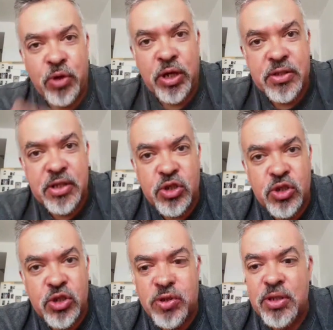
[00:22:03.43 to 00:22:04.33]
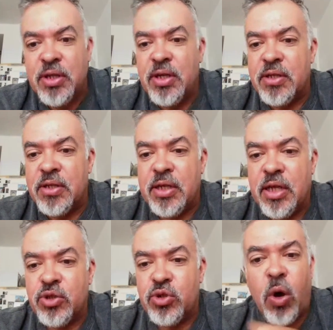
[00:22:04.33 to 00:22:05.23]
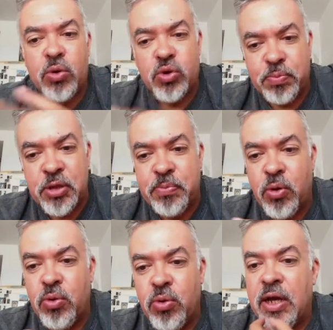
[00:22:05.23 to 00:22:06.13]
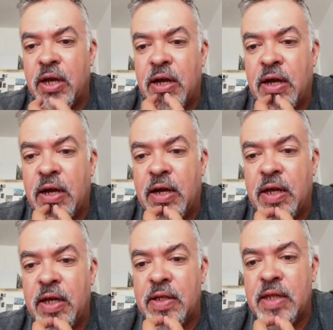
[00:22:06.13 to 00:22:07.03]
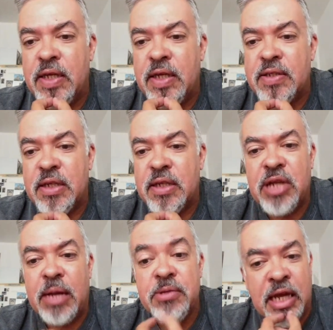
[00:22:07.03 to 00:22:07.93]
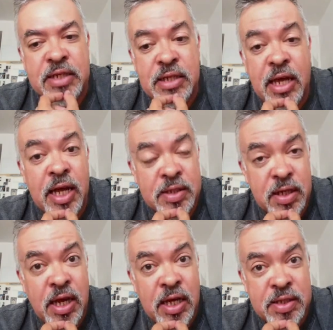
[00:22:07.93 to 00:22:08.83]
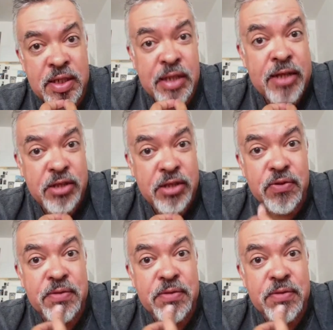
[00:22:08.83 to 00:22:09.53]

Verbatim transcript: disputes, they can talk to people, uh, and they can sometimes act, act as detectives.